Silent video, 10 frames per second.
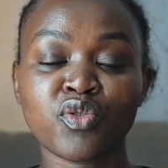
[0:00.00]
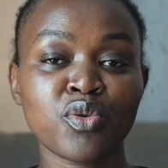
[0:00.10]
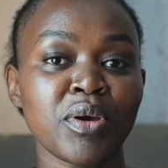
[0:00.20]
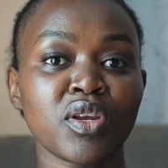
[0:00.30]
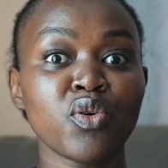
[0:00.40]

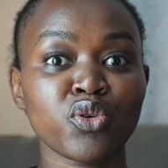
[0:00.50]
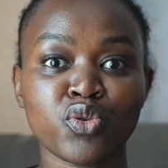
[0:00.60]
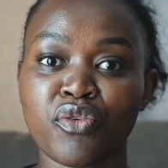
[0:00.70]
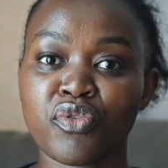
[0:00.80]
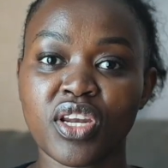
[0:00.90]
room and go to
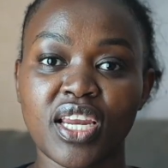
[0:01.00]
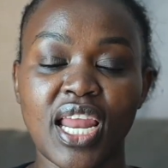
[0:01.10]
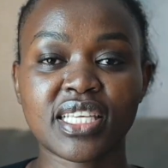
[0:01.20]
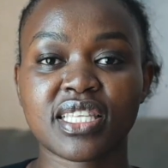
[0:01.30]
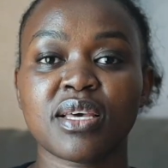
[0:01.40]
your friend and
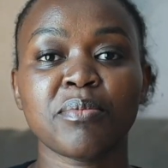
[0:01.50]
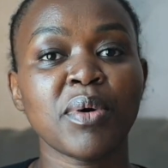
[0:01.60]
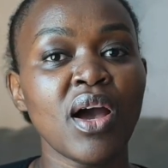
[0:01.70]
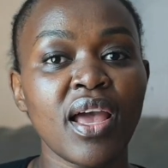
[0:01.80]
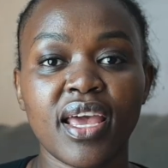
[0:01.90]
ask them,
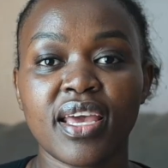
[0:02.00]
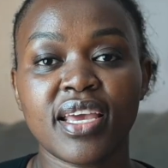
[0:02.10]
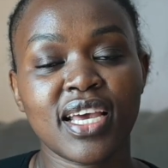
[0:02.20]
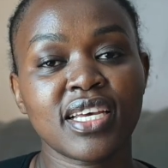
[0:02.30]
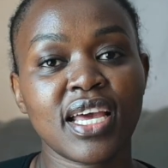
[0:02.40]
hey,